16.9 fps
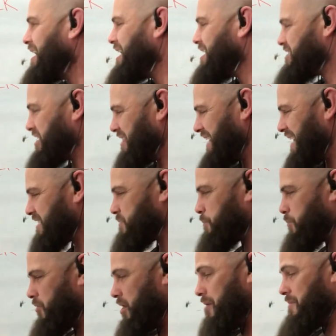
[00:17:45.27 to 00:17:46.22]
So that's
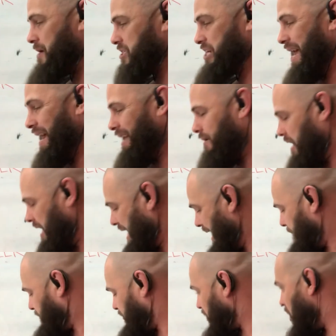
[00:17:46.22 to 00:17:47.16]
pretty much how
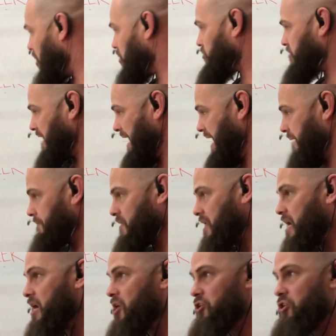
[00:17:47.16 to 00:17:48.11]
I program,
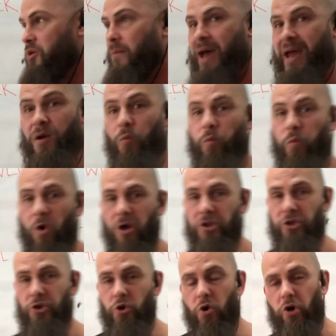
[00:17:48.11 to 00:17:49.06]
no matter
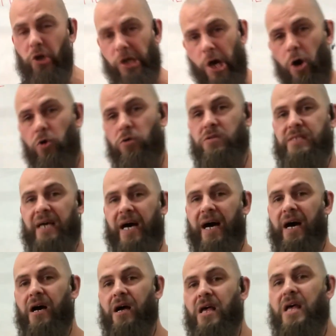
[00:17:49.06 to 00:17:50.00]
what your goals
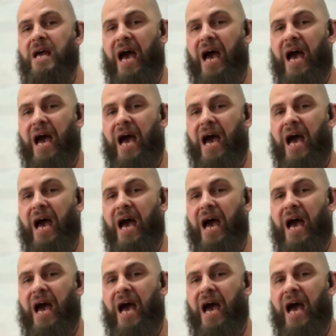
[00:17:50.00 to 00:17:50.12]
are.